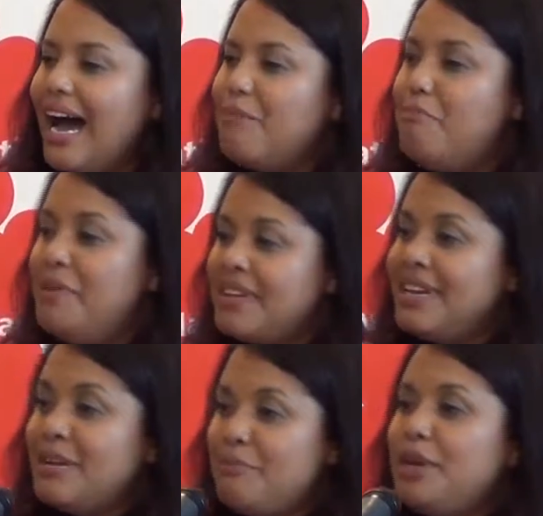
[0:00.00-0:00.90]
1
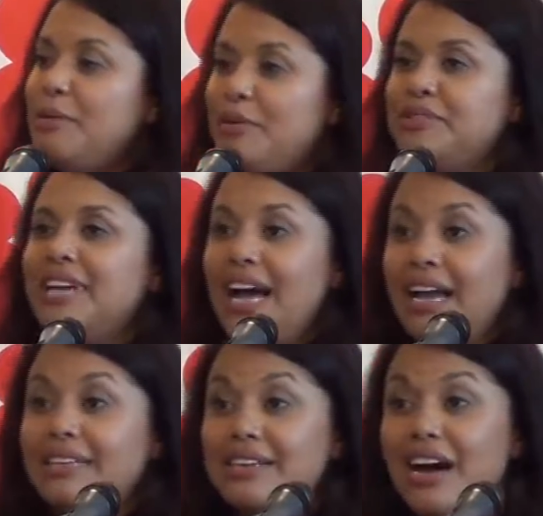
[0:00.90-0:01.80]
billion people
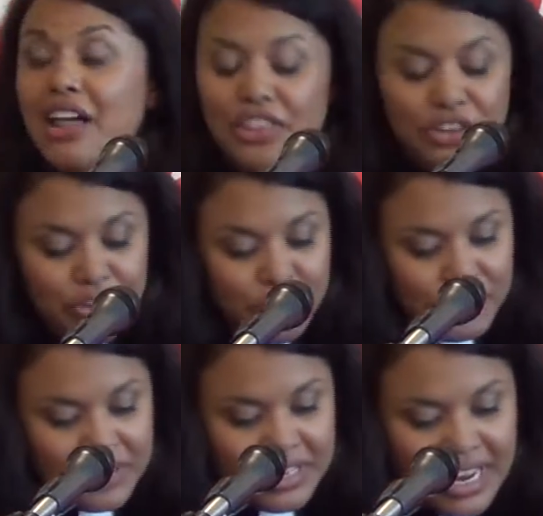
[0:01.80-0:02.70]
died on the
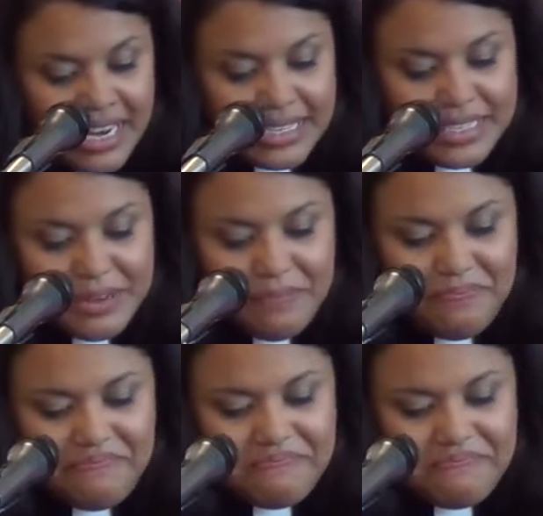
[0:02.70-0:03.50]
news tonight,